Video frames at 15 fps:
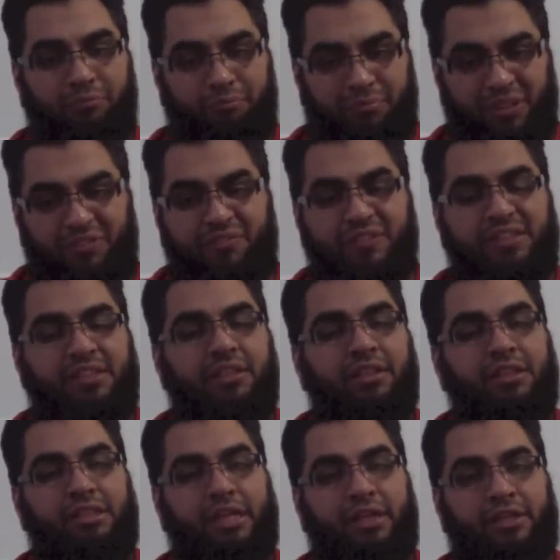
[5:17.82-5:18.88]
be
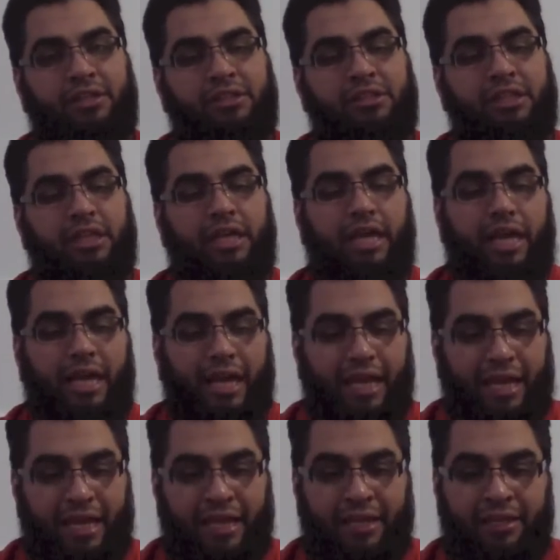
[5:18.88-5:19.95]
facilitators
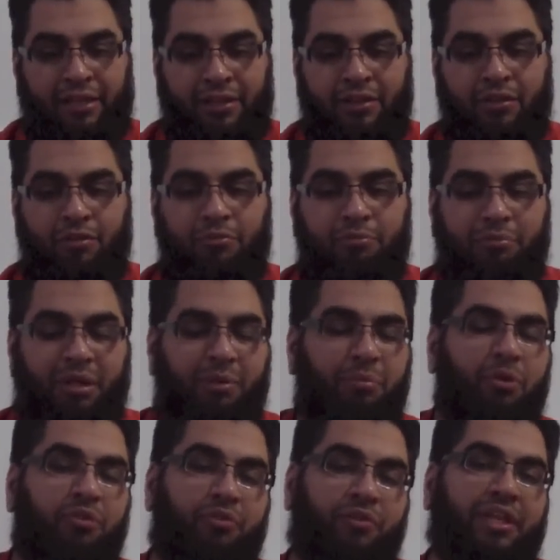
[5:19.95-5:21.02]
in
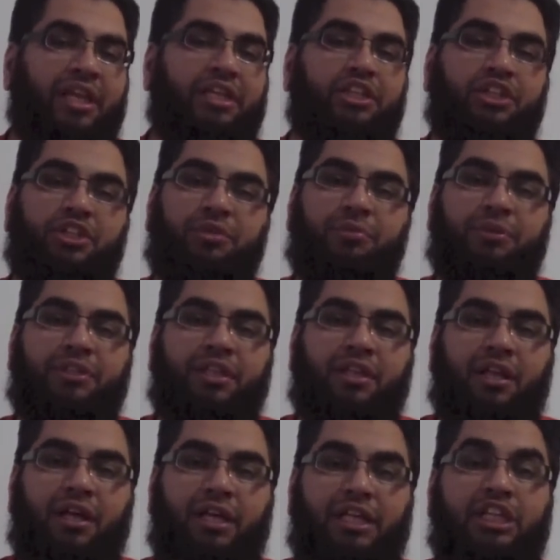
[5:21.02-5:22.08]
people's relationship with
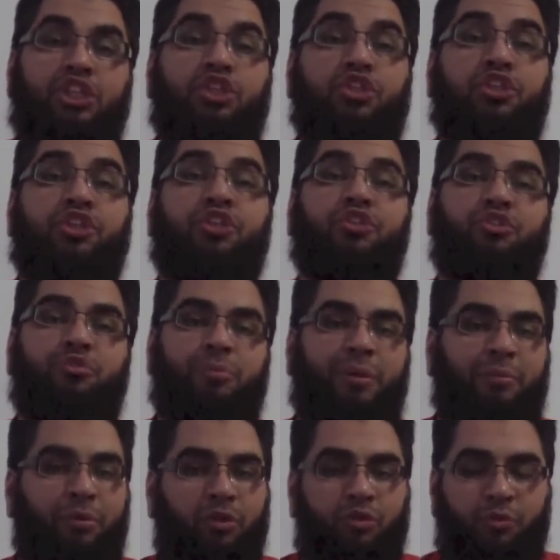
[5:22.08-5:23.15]
Allah. Introduce
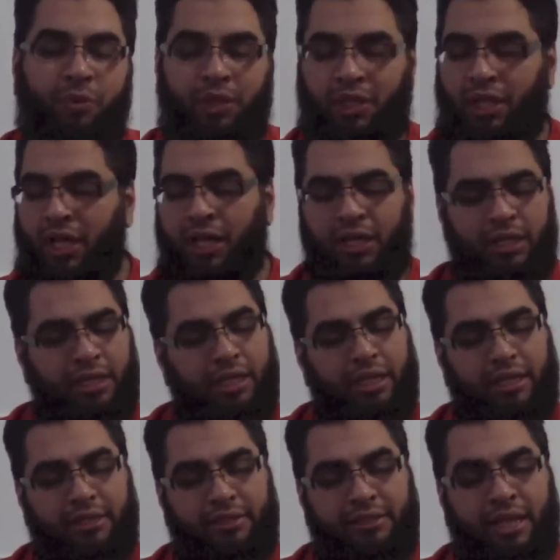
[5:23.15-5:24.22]
people to Allah.
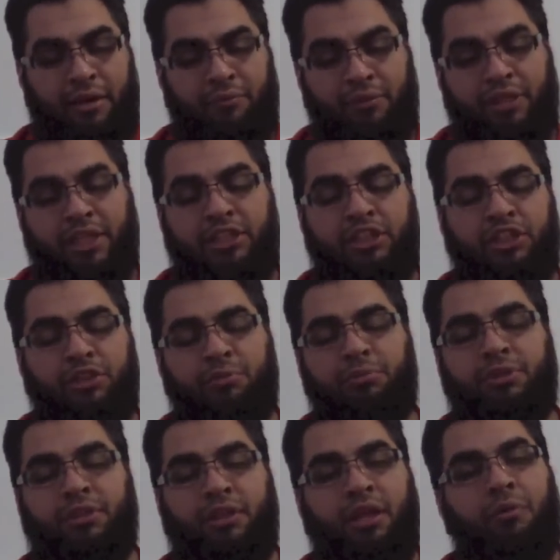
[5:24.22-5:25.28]
That relationship
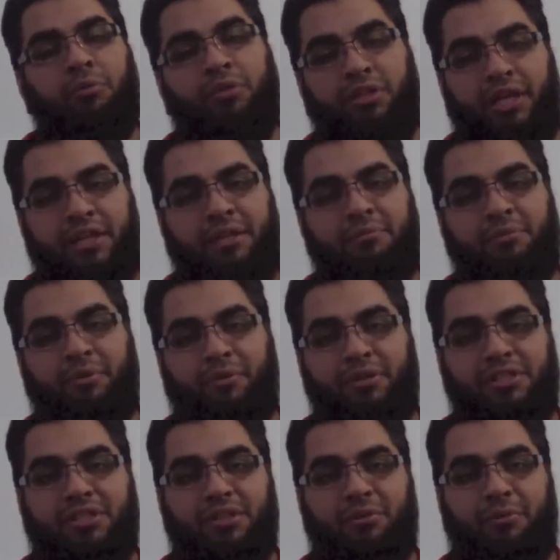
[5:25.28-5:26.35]
with Allah will take them the
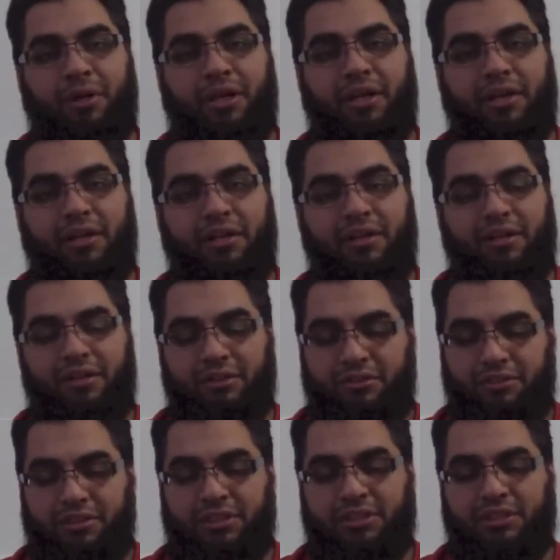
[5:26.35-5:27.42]
rest of the way.
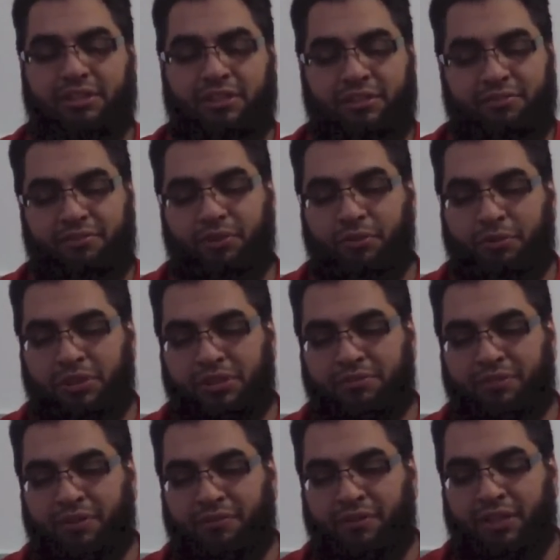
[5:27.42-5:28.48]
So just a few words of
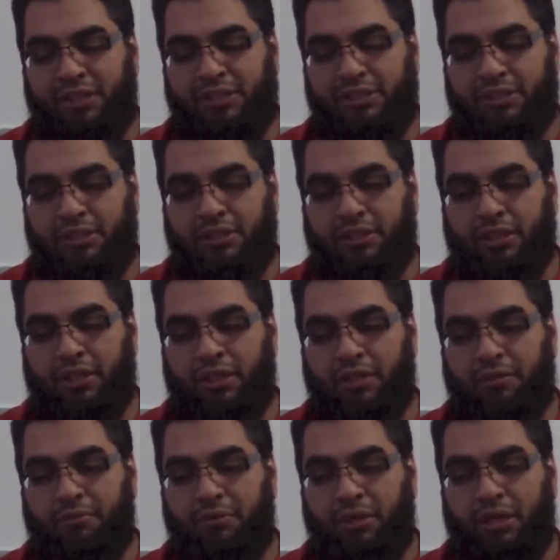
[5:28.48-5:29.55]
advice, and
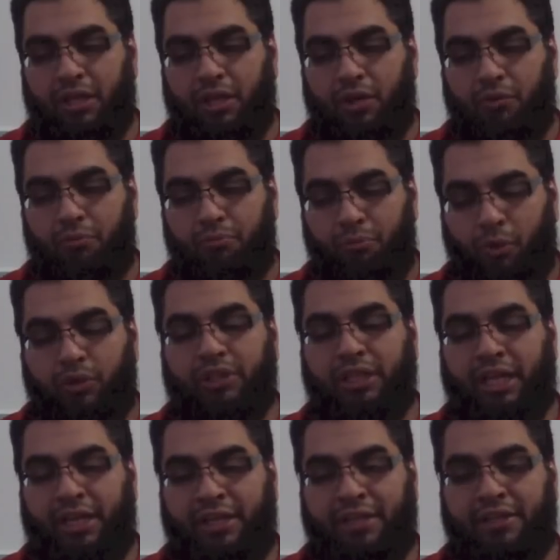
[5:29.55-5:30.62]
more than
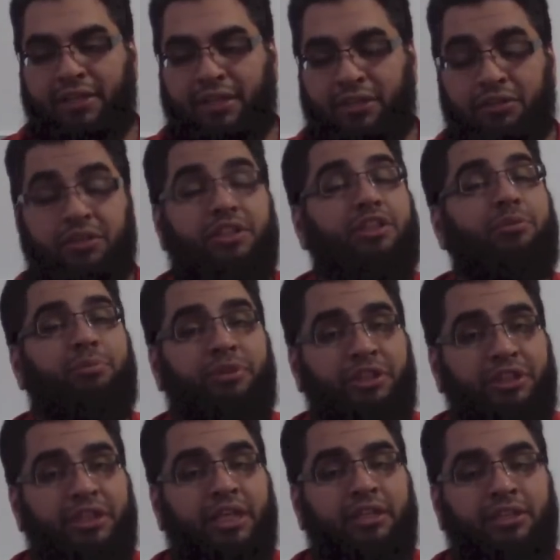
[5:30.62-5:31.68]
anything else, just
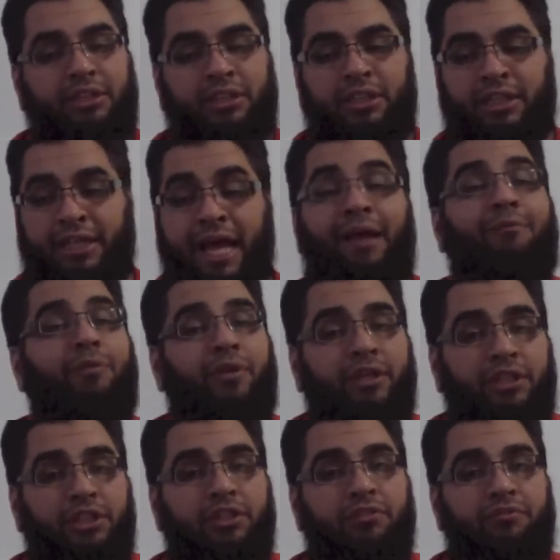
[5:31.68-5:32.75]
appreciation and
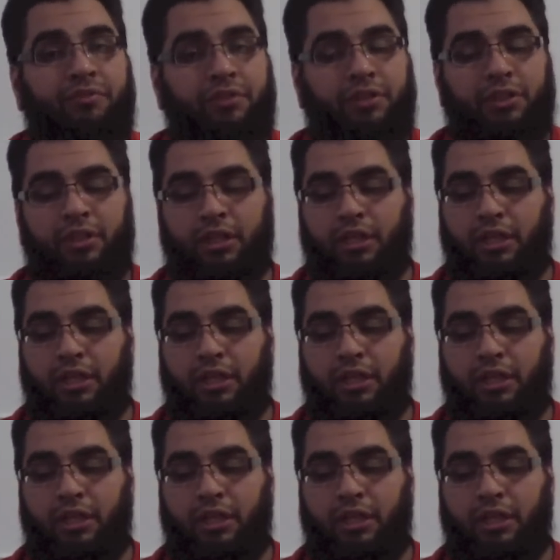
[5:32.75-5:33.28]
admiration for,